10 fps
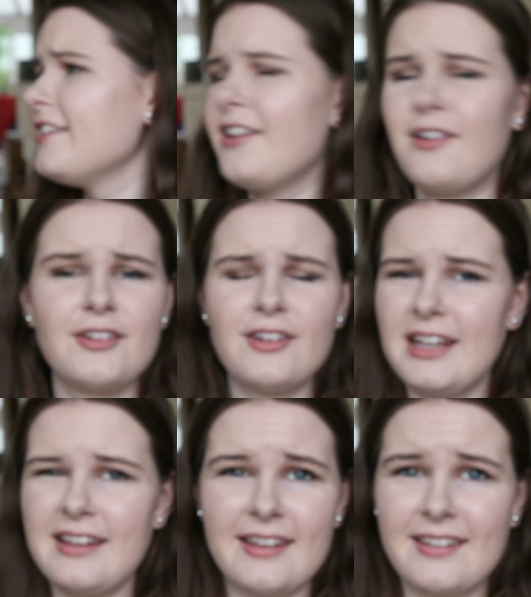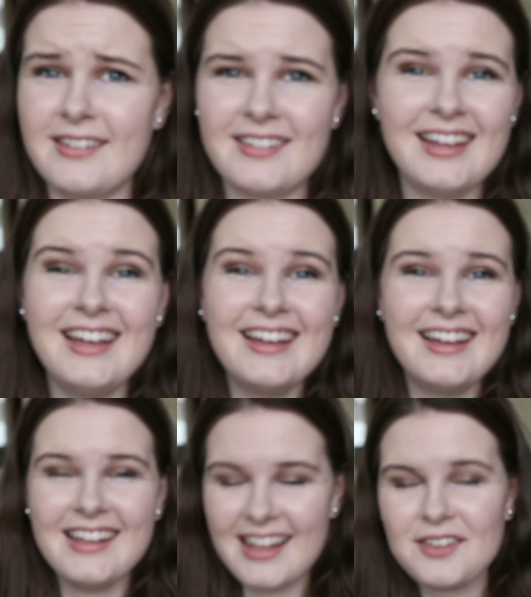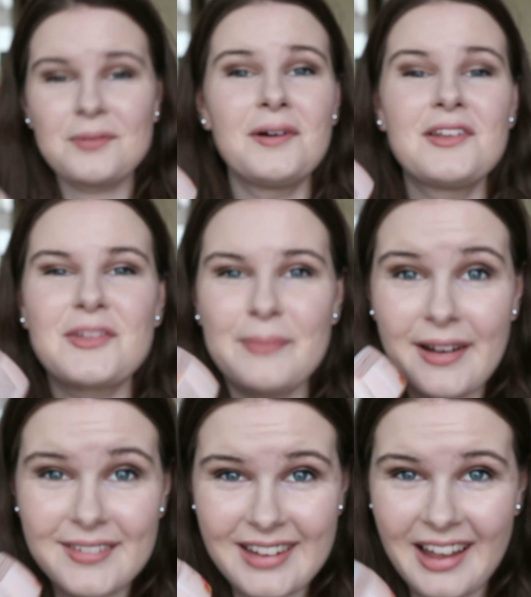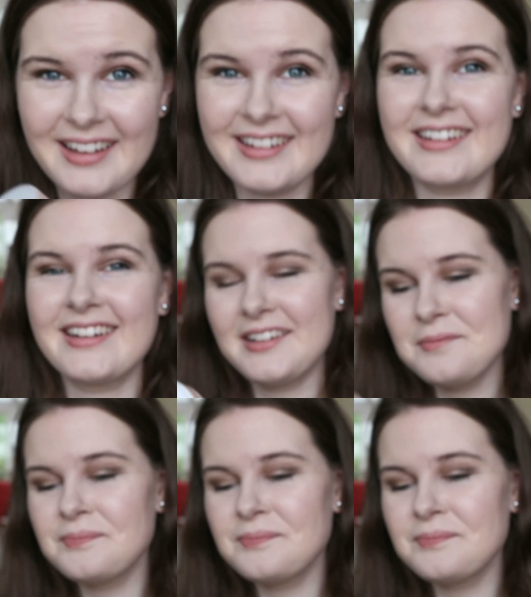No, you don't eat this. It's what it smells like.